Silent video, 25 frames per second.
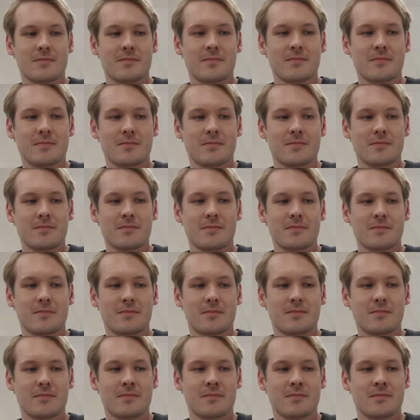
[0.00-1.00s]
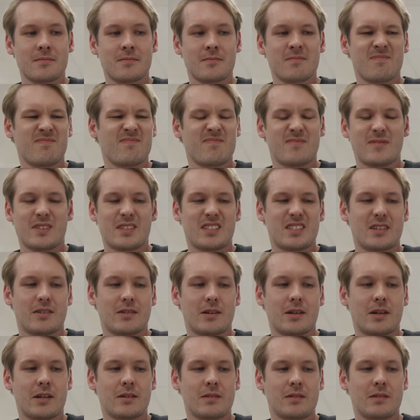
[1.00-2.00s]
mm. sorry. It's all
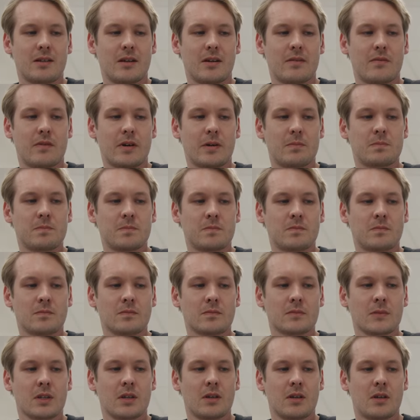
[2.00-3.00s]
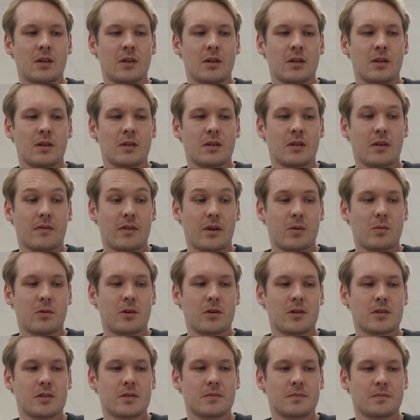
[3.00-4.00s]
right. I've um, I've had
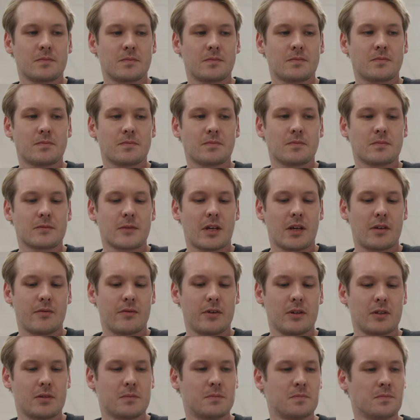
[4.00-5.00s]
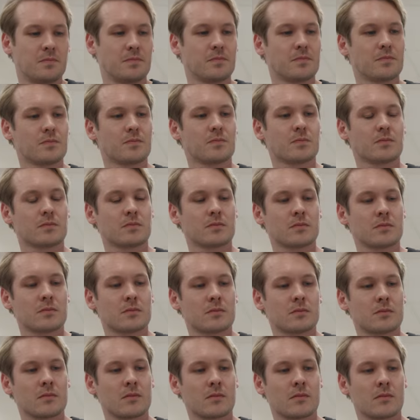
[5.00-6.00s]
worse. How you feeling? Uh,
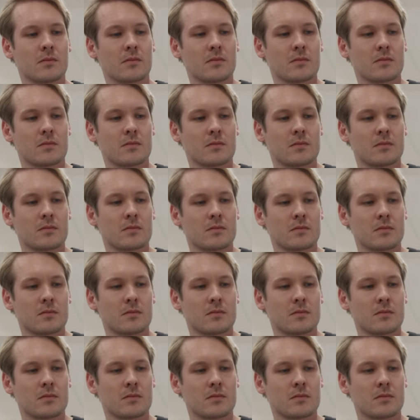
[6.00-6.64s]
just a bit